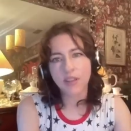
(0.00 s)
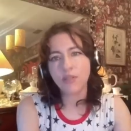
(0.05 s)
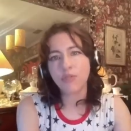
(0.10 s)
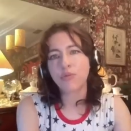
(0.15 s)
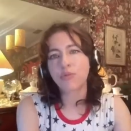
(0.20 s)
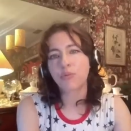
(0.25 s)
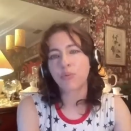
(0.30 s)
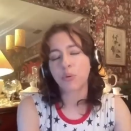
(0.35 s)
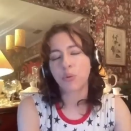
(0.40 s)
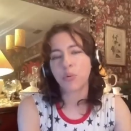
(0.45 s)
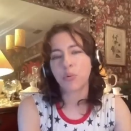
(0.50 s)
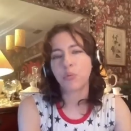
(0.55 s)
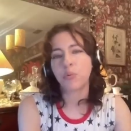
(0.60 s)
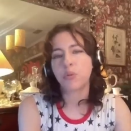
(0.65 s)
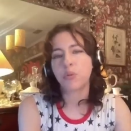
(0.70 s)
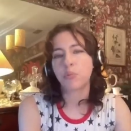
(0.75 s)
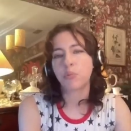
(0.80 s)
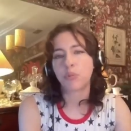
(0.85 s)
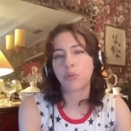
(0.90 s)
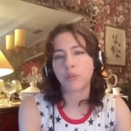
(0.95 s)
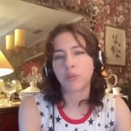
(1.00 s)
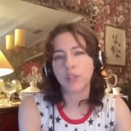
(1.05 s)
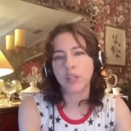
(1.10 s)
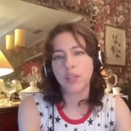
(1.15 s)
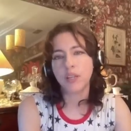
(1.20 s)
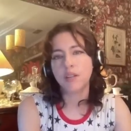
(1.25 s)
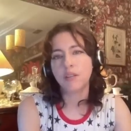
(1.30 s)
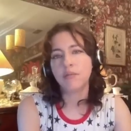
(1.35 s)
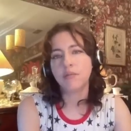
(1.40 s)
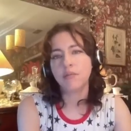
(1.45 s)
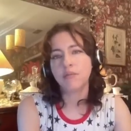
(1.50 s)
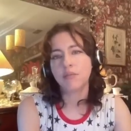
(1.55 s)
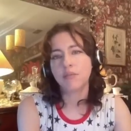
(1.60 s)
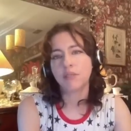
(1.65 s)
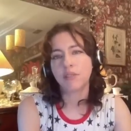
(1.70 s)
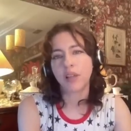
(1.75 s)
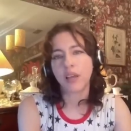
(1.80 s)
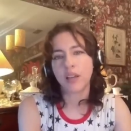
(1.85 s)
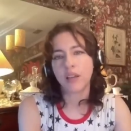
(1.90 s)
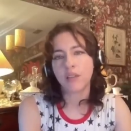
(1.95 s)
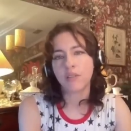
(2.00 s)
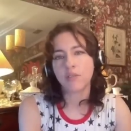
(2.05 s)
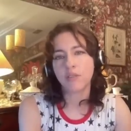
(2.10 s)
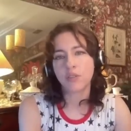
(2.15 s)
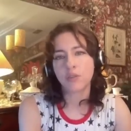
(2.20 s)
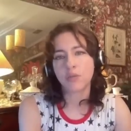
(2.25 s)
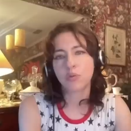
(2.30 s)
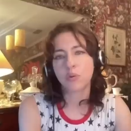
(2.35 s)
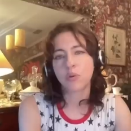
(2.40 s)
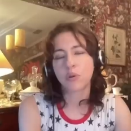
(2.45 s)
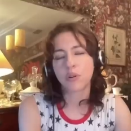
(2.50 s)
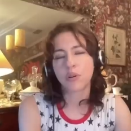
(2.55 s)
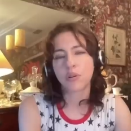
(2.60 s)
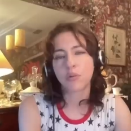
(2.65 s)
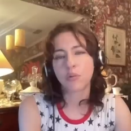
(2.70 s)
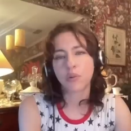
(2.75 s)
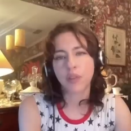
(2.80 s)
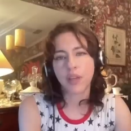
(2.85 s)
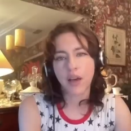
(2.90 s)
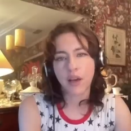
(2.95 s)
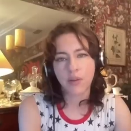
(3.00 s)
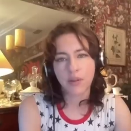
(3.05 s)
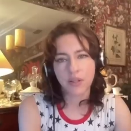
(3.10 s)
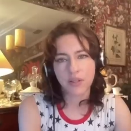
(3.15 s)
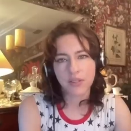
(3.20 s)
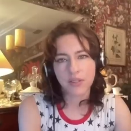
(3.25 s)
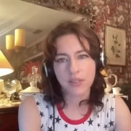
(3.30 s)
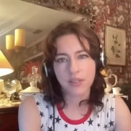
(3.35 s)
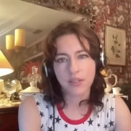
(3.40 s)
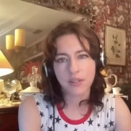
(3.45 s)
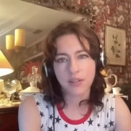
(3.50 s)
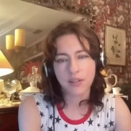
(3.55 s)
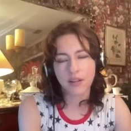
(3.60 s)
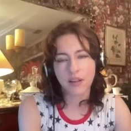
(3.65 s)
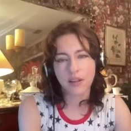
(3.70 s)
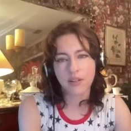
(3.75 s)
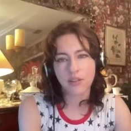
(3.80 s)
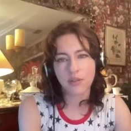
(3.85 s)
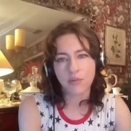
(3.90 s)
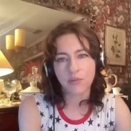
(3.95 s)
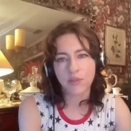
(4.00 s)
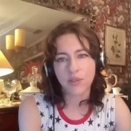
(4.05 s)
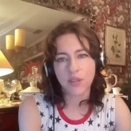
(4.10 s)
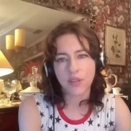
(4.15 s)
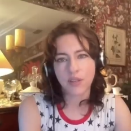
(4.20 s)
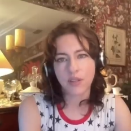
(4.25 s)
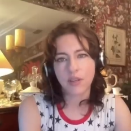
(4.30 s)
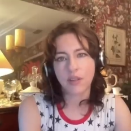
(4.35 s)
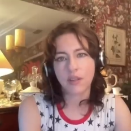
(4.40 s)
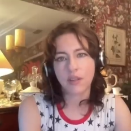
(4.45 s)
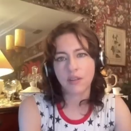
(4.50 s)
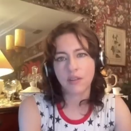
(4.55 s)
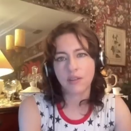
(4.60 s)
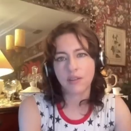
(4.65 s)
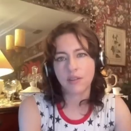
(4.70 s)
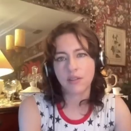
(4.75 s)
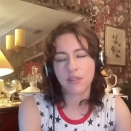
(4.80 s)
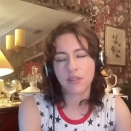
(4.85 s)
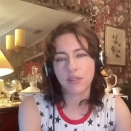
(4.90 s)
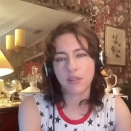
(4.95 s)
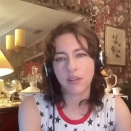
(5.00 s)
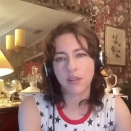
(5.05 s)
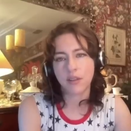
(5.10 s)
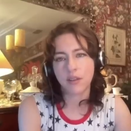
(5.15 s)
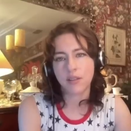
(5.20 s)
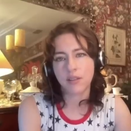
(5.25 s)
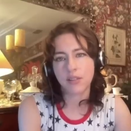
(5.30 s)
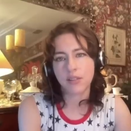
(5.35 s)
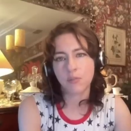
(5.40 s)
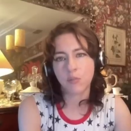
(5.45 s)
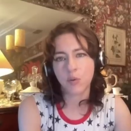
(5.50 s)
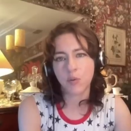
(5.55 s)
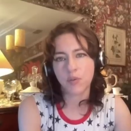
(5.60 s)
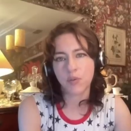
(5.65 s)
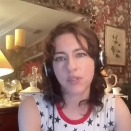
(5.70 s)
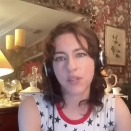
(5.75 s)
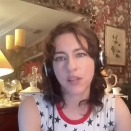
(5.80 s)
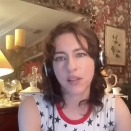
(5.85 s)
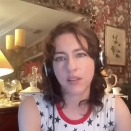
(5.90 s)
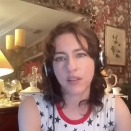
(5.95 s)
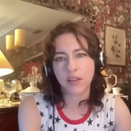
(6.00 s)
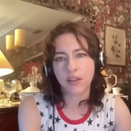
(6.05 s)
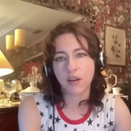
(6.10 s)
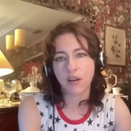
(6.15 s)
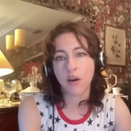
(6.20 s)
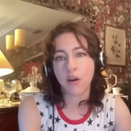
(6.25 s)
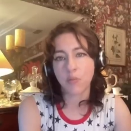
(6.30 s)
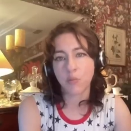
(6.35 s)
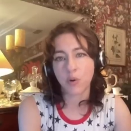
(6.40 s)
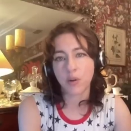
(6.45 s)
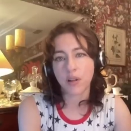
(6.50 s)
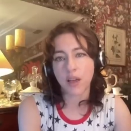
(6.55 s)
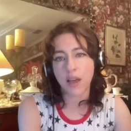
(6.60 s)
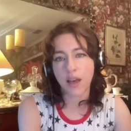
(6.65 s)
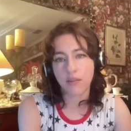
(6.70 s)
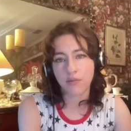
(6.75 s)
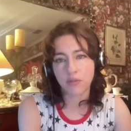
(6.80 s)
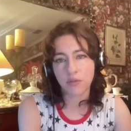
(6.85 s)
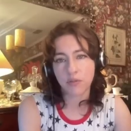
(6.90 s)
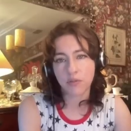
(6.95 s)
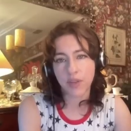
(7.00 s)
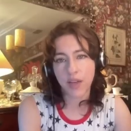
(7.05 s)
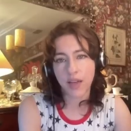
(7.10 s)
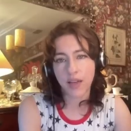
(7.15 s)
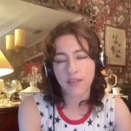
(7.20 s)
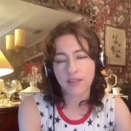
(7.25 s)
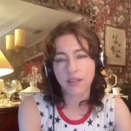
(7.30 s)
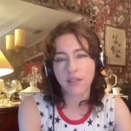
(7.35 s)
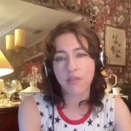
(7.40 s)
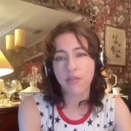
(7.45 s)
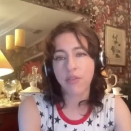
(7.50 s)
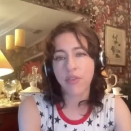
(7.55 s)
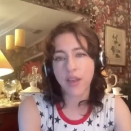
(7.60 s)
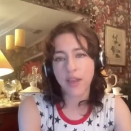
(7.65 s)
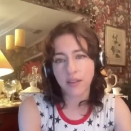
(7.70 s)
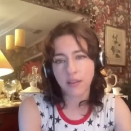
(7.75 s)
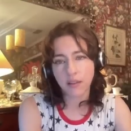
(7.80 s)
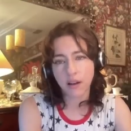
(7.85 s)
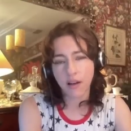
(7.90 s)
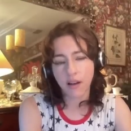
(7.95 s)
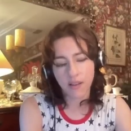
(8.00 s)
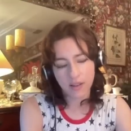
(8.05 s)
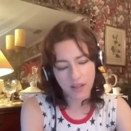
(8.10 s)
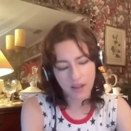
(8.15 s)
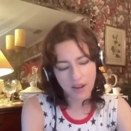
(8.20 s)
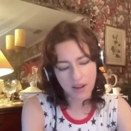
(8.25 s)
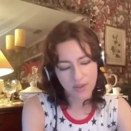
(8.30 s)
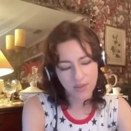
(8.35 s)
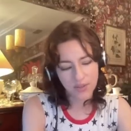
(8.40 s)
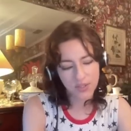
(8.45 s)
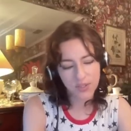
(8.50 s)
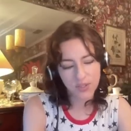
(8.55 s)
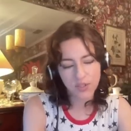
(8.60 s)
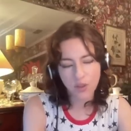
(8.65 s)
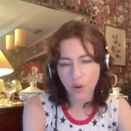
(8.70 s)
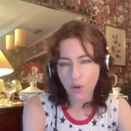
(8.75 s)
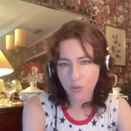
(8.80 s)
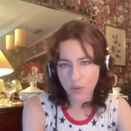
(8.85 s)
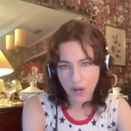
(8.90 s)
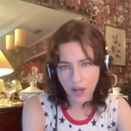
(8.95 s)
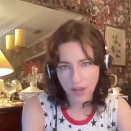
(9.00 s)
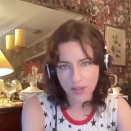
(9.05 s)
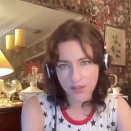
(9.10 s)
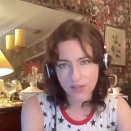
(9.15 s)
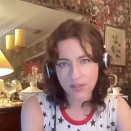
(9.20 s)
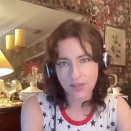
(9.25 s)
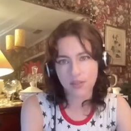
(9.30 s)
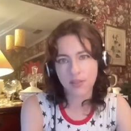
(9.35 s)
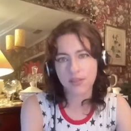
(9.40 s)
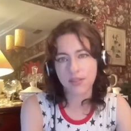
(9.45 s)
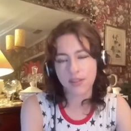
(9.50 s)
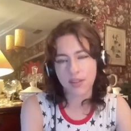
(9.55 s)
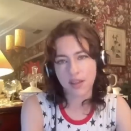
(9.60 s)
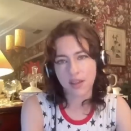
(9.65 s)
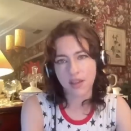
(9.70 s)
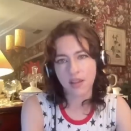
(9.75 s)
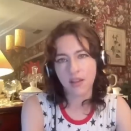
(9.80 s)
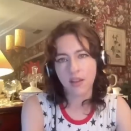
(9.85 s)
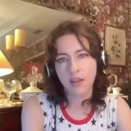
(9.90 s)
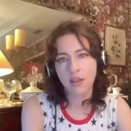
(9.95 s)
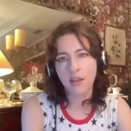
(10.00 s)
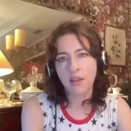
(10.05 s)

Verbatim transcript: get through the Berlin leg of the tour without incident, I do think it is uh, it's smooth sailing onward after that. And thank God. And it is so nice to see